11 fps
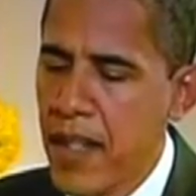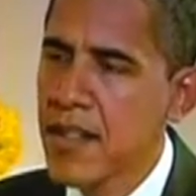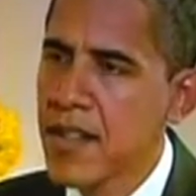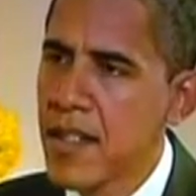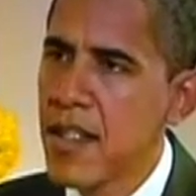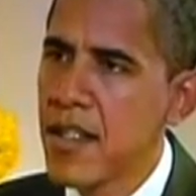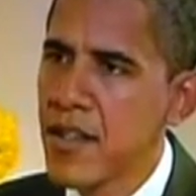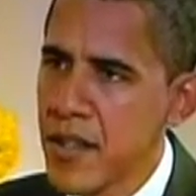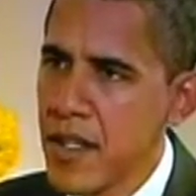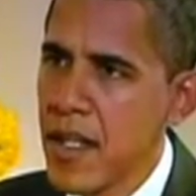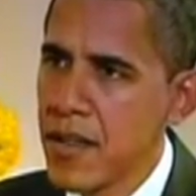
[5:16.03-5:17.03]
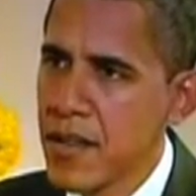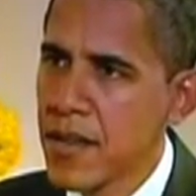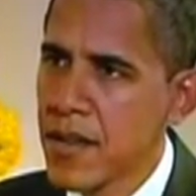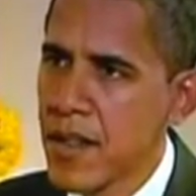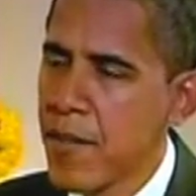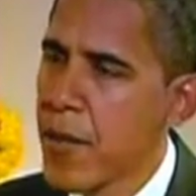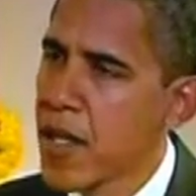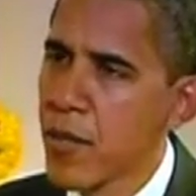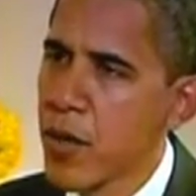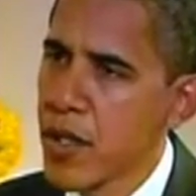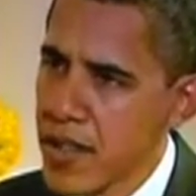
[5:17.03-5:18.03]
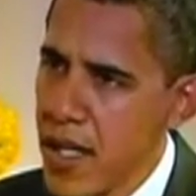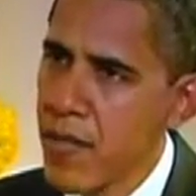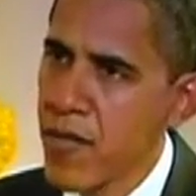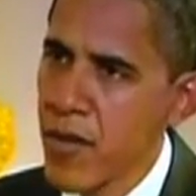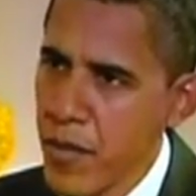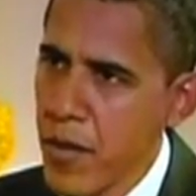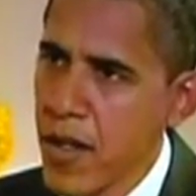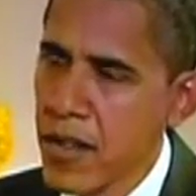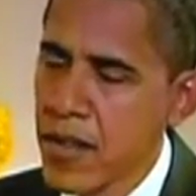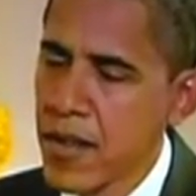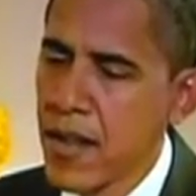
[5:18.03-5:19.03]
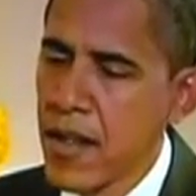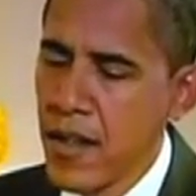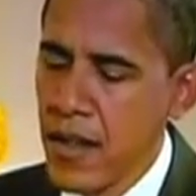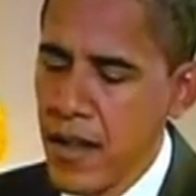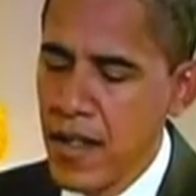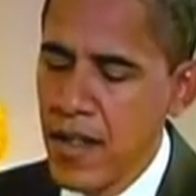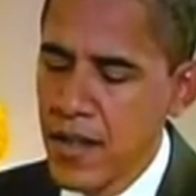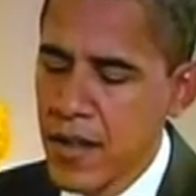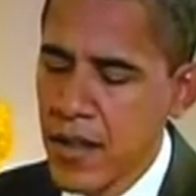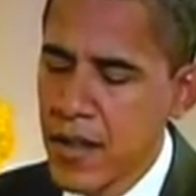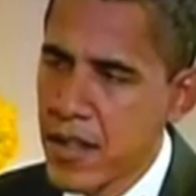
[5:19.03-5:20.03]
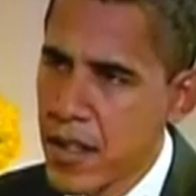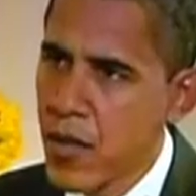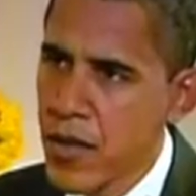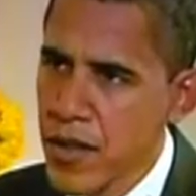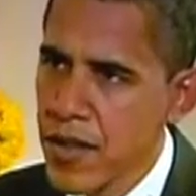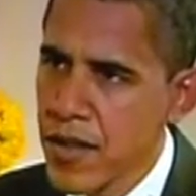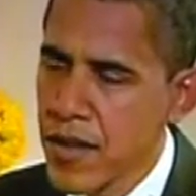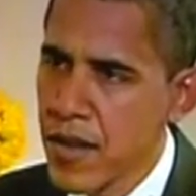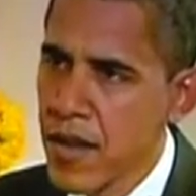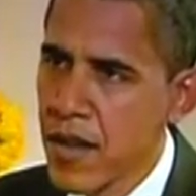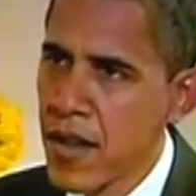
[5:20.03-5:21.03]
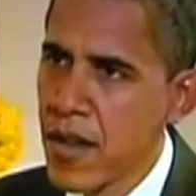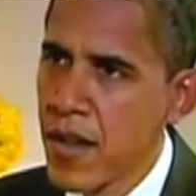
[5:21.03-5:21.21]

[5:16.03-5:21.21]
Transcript: Palestinian state, I'm not going to put a time frame on it, that is contiguous,